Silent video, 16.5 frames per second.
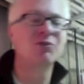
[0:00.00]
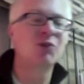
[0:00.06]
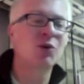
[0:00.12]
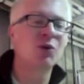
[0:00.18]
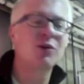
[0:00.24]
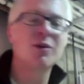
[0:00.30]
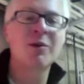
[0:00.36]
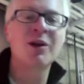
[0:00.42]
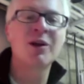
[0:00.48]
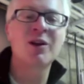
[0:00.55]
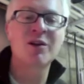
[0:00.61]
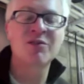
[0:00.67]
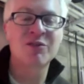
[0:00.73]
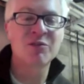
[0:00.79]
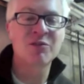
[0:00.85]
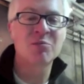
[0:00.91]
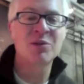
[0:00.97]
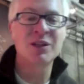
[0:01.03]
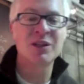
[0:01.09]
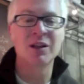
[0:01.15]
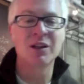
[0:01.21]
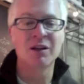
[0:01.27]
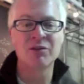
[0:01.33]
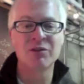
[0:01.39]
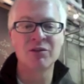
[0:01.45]
Even they may have different peat
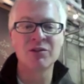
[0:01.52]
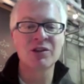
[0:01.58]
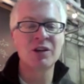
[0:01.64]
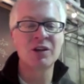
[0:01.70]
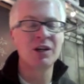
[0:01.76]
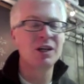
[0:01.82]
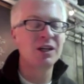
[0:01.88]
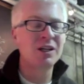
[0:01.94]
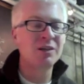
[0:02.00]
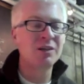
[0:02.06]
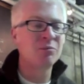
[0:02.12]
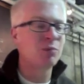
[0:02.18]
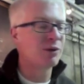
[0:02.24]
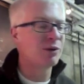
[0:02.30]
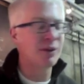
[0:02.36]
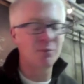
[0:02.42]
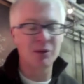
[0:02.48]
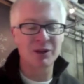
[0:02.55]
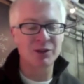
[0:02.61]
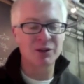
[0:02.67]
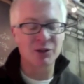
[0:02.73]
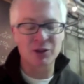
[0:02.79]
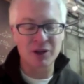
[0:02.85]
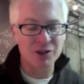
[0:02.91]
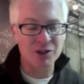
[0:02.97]
levels, but if they make
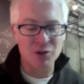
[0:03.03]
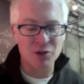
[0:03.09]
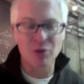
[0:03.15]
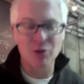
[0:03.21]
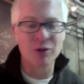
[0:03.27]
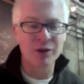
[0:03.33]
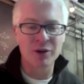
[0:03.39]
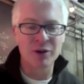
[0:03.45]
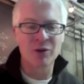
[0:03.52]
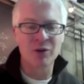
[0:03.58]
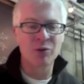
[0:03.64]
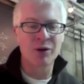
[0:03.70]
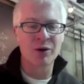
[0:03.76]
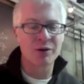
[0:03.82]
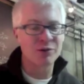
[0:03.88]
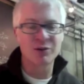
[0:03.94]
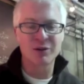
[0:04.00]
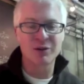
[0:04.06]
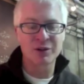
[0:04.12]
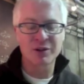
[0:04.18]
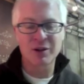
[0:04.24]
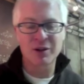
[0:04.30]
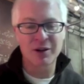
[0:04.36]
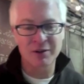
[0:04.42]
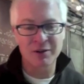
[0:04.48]
their cuts earlier, whatever you're going to
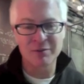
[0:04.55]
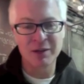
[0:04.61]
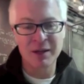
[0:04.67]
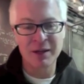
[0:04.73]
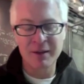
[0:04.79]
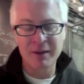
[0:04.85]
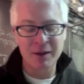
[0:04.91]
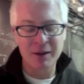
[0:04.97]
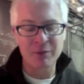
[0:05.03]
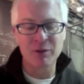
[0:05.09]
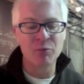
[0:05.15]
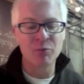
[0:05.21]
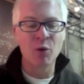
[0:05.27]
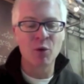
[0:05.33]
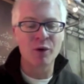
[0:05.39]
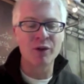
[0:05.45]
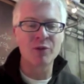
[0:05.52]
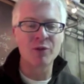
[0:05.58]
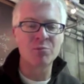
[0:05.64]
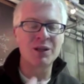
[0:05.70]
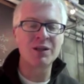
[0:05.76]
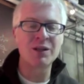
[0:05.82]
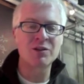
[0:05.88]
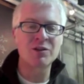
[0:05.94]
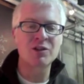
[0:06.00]
cut out, more of the
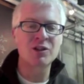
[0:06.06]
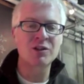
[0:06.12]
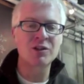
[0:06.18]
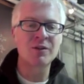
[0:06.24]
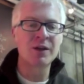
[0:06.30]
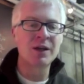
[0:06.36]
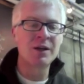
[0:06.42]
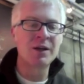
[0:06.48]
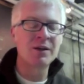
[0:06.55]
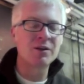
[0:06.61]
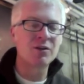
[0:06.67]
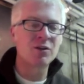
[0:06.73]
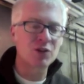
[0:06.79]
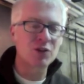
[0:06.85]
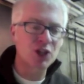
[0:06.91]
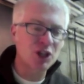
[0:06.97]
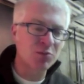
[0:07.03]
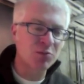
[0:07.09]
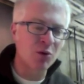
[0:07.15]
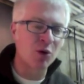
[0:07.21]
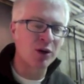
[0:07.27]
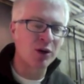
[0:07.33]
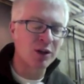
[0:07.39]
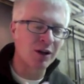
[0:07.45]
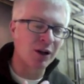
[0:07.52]
peats, the
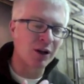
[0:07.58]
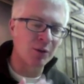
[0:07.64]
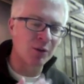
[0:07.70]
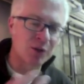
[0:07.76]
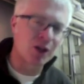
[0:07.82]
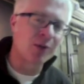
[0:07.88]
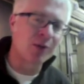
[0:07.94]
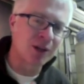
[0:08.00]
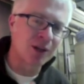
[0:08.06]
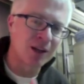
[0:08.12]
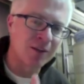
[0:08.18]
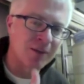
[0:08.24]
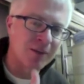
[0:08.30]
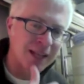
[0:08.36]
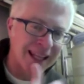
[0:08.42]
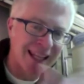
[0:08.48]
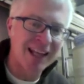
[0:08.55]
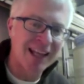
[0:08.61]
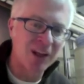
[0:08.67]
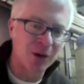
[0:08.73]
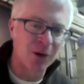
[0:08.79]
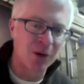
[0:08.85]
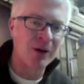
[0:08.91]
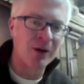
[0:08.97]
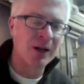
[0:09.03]
smoky elements come in
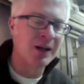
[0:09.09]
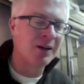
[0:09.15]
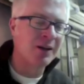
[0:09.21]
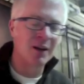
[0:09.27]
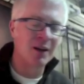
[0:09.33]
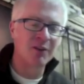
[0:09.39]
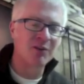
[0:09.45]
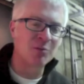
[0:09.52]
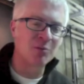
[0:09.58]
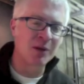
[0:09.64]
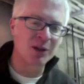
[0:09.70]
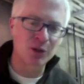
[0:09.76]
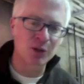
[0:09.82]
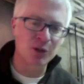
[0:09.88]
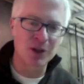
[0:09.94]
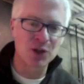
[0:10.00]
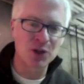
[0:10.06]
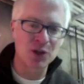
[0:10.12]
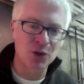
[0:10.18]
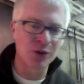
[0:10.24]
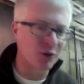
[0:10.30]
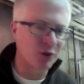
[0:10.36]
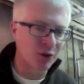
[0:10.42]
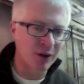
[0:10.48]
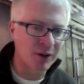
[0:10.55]
later, and if you make your cuts
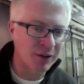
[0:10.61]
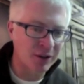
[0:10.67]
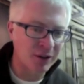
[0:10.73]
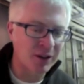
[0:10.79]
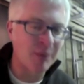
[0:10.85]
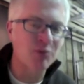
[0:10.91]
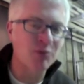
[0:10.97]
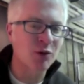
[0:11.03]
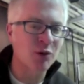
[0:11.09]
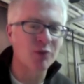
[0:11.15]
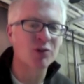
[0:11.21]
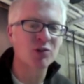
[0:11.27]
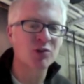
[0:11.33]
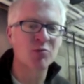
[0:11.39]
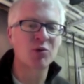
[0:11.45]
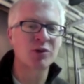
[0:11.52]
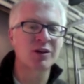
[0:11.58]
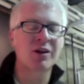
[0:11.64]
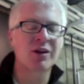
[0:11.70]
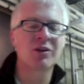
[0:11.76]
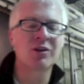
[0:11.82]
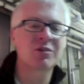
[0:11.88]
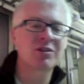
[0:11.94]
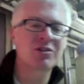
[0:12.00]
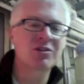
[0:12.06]
early, you're not going to capture all the smoky
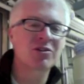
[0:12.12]
elements.